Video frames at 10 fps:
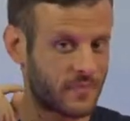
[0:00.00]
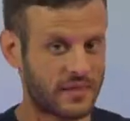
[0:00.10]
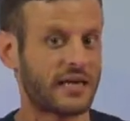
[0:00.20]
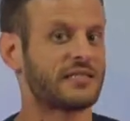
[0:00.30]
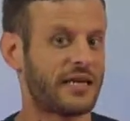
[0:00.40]

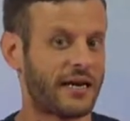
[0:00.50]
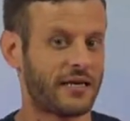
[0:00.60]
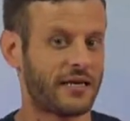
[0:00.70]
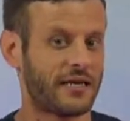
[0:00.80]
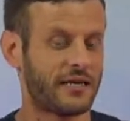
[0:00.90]
That's not
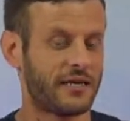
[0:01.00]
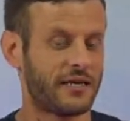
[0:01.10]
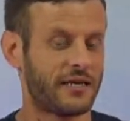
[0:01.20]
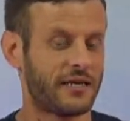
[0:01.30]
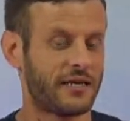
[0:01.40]
in here.
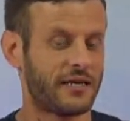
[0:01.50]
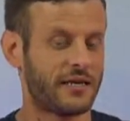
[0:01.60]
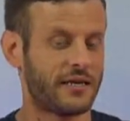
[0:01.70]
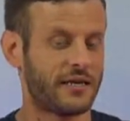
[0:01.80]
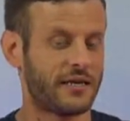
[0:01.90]
We
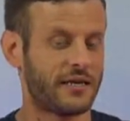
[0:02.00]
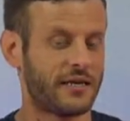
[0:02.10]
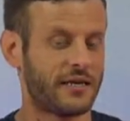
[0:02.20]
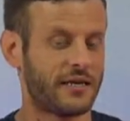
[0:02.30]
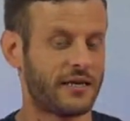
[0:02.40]
don't
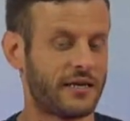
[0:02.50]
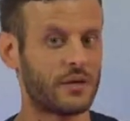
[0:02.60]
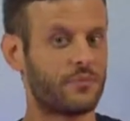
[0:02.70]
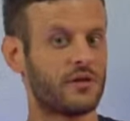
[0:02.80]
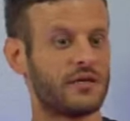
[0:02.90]
believe that.
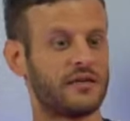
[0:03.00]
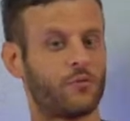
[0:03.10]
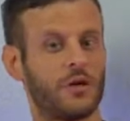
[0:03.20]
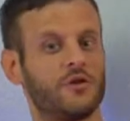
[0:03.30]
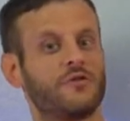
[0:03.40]
We believe
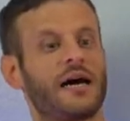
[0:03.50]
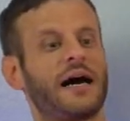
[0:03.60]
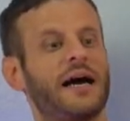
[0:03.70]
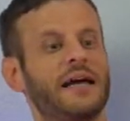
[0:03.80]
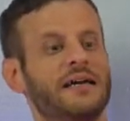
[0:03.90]
when you
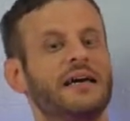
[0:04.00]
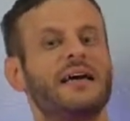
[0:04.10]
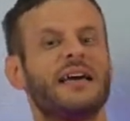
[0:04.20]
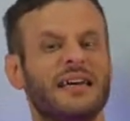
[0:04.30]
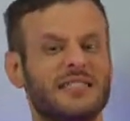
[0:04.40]
die,
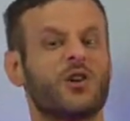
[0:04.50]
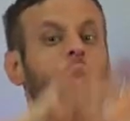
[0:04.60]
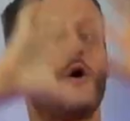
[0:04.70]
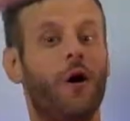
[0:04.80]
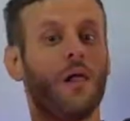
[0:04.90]
it's
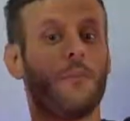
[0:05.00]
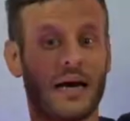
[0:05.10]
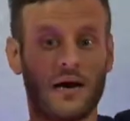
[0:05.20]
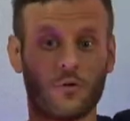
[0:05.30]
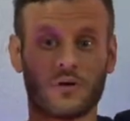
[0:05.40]
all
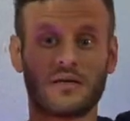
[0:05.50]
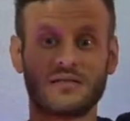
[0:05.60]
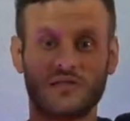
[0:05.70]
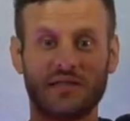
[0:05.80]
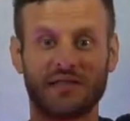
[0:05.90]
about
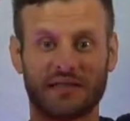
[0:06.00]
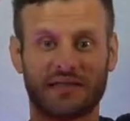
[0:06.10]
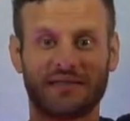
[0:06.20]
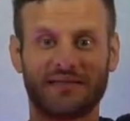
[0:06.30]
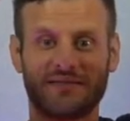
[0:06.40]

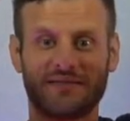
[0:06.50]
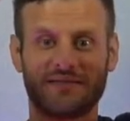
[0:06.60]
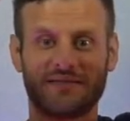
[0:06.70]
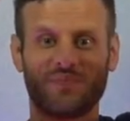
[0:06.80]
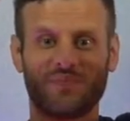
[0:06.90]
Jesus.
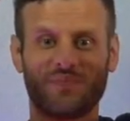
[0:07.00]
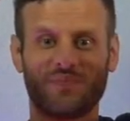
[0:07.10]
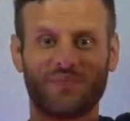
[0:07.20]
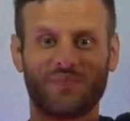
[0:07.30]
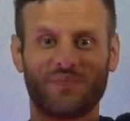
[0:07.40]
It's
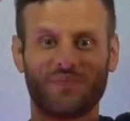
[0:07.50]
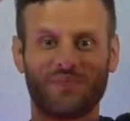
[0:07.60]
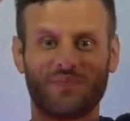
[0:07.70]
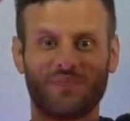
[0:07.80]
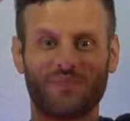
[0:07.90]
all
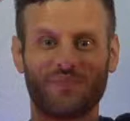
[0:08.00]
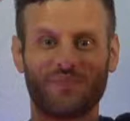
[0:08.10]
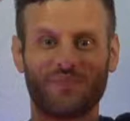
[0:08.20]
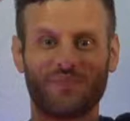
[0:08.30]
about Jesus.